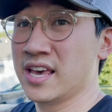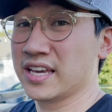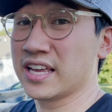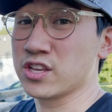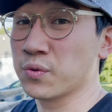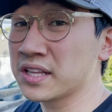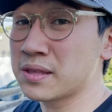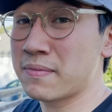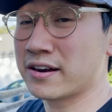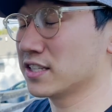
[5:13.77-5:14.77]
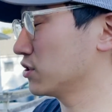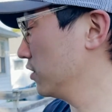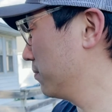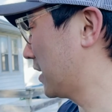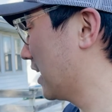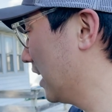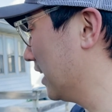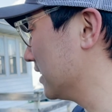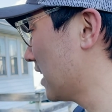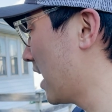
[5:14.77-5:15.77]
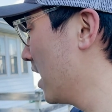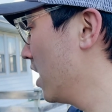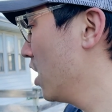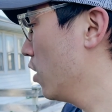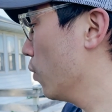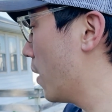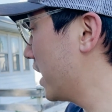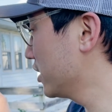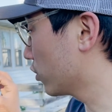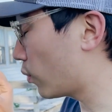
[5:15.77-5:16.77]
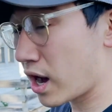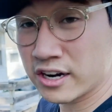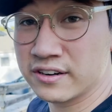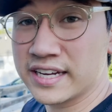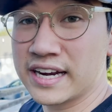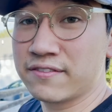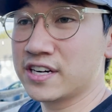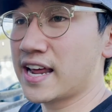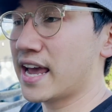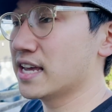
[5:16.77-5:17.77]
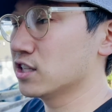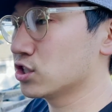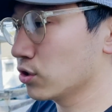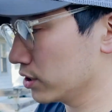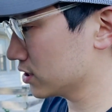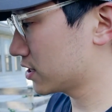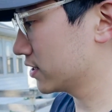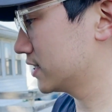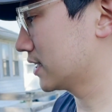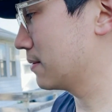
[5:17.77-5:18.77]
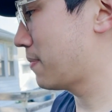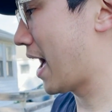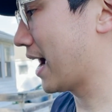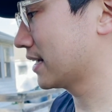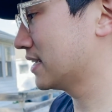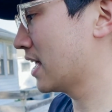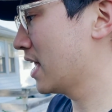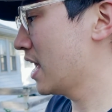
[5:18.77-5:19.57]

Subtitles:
Again, you want the mounded soil because when you're watering it every day and the soil starts to compact,